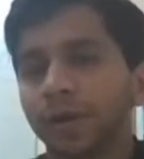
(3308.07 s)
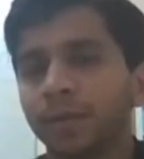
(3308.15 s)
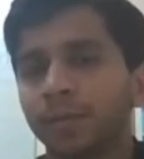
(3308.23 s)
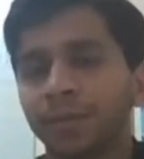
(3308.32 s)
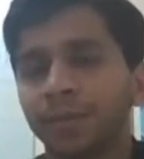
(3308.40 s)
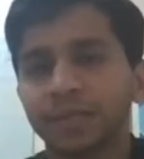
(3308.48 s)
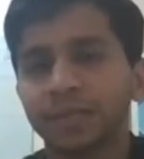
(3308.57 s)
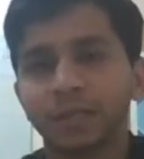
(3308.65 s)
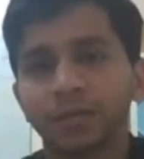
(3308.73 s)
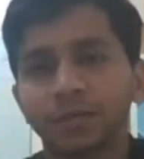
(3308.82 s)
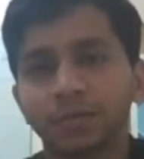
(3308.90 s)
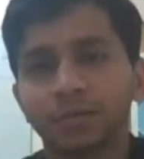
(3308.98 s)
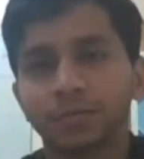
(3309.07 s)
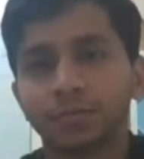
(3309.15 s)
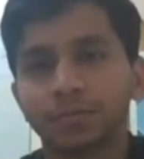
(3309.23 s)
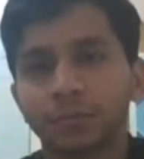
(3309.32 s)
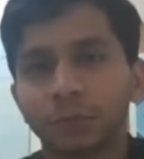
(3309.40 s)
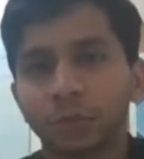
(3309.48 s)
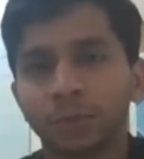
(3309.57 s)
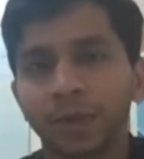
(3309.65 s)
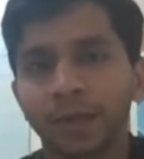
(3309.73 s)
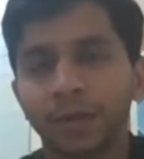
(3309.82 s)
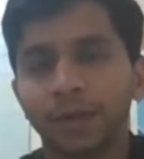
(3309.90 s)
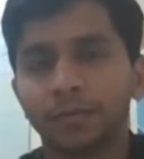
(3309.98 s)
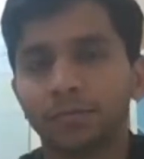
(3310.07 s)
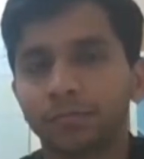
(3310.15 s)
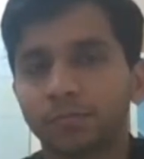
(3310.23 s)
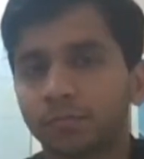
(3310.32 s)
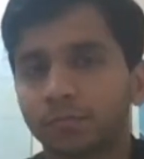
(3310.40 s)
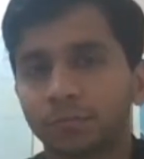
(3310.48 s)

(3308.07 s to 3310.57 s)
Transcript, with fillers: in PhD? You mean?